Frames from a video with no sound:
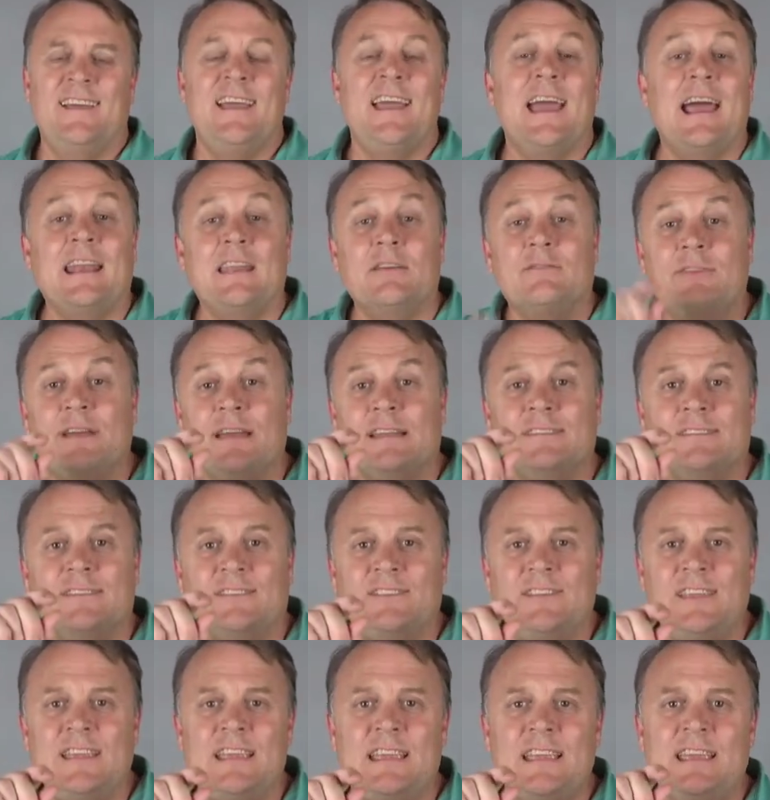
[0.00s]
And event
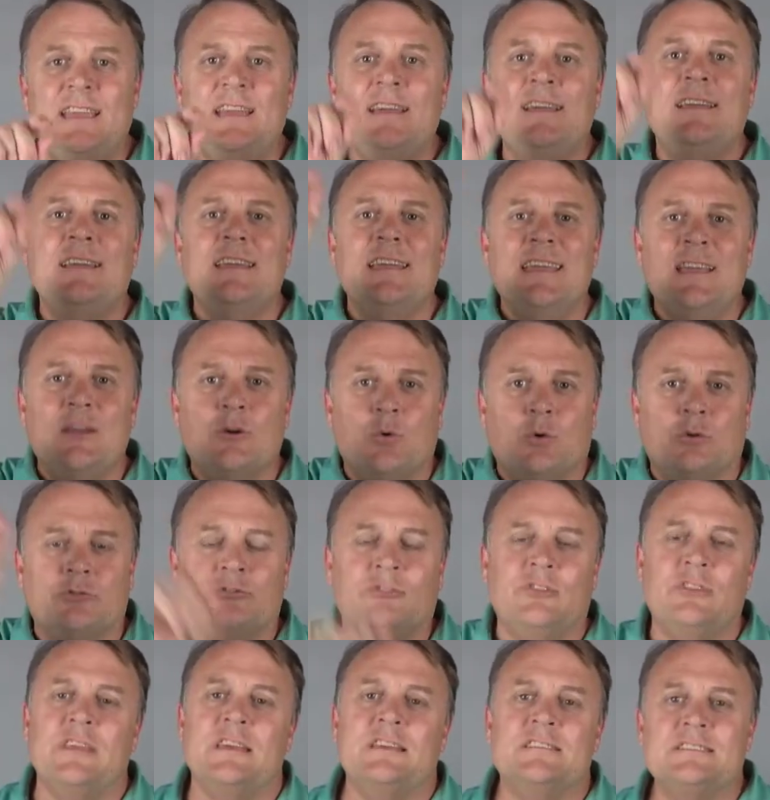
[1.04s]
C
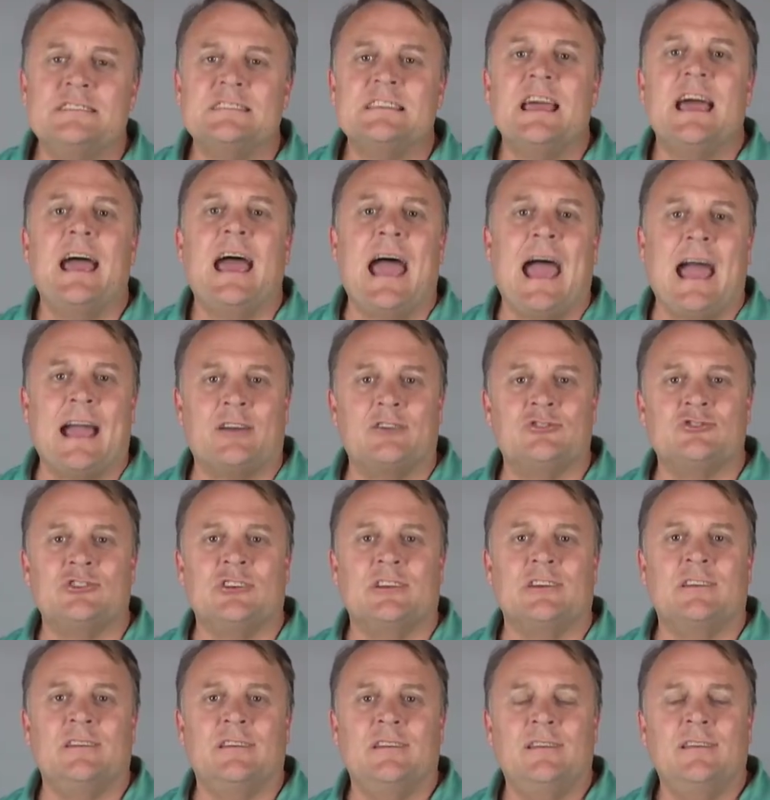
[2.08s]
equals this
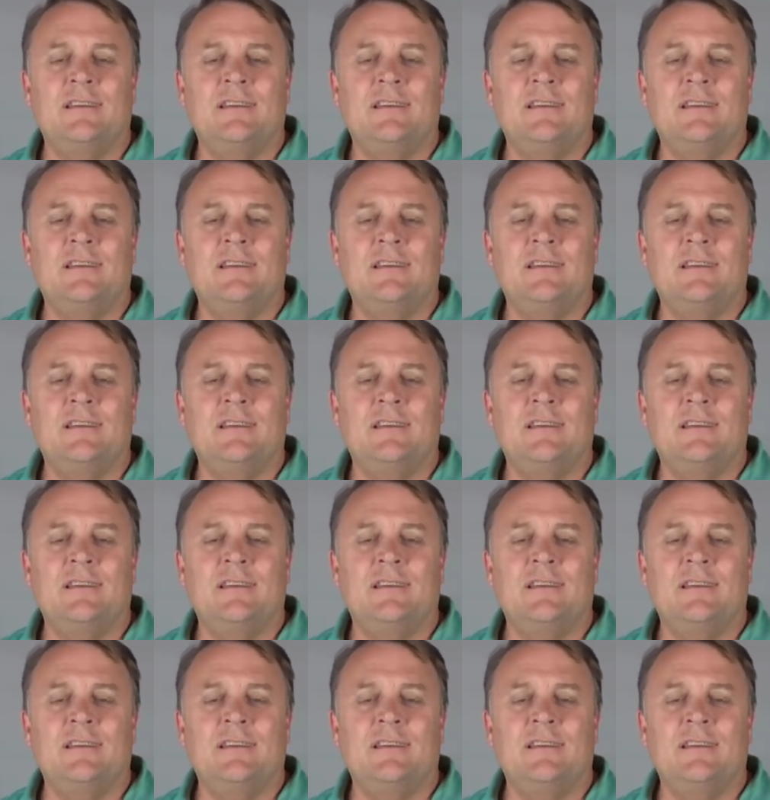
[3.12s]
action.